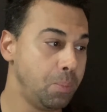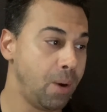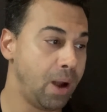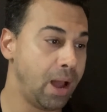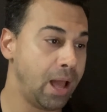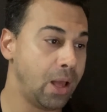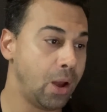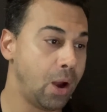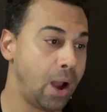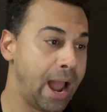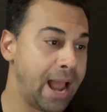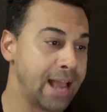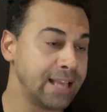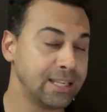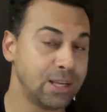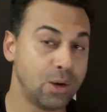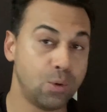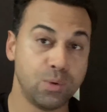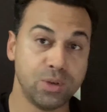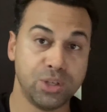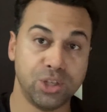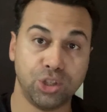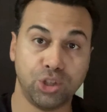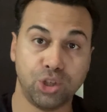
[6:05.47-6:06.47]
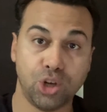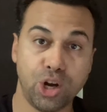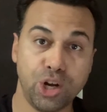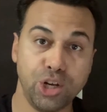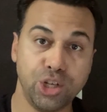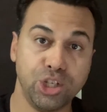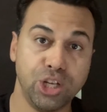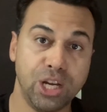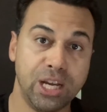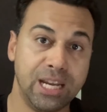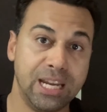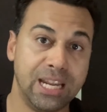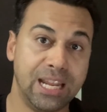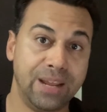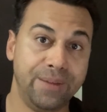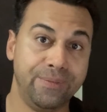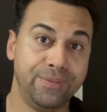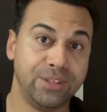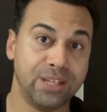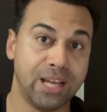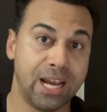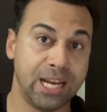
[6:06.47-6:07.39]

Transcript: but as I was searching gift